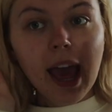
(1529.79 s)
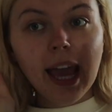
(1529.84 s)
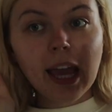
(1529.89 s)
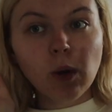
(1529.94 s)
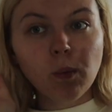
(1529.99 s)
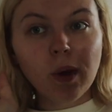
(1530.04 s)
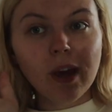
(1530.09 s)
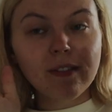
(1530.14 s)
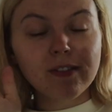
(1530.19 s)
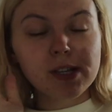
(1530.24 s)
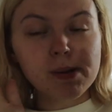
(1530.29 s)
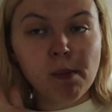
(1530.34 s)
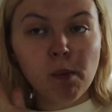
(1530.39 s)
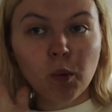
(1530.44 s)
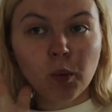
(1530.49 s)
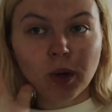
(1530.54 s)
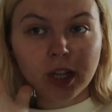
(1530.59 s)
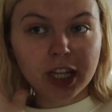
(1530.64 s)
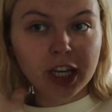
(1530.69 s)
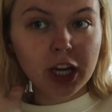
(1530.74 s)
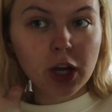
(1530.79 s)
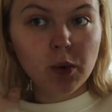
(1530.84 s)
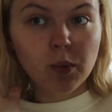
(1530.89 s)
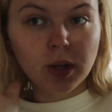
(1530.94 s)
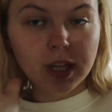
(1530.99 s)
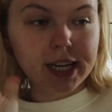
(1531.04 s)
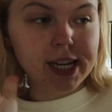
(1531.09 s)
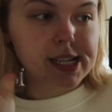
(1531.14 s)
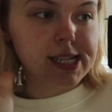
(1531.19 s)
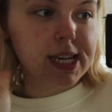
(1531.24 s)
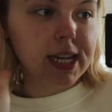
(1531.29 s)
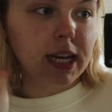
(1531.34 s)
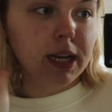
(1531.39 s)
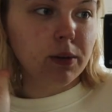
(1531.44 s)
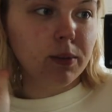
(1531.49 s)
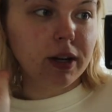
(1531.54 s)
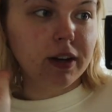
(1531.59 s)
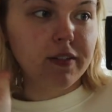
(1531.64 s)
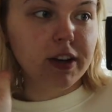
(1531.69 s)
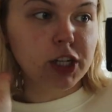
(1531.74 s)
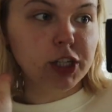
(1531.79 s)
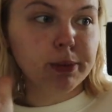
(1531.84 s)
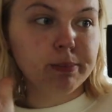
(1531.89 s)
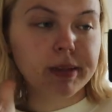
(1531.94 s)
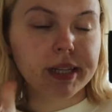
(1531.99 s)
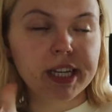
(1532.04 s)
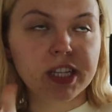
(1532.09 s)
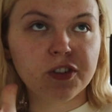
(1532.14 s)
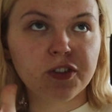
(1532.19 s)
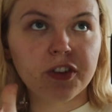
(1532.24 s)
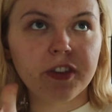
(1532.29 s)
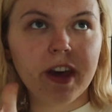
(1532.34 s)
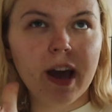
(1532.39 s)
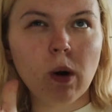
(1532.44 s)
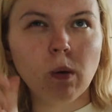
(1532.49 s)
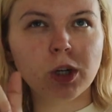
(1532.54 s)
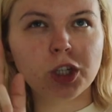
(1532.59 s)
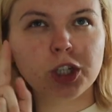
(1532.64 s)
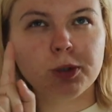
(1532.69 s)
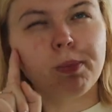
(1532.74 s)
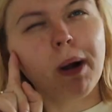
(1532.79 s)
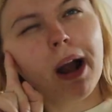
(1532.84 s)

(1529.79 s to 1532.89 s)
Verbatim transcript: and we have some really, really exciting renovation plans for that, which is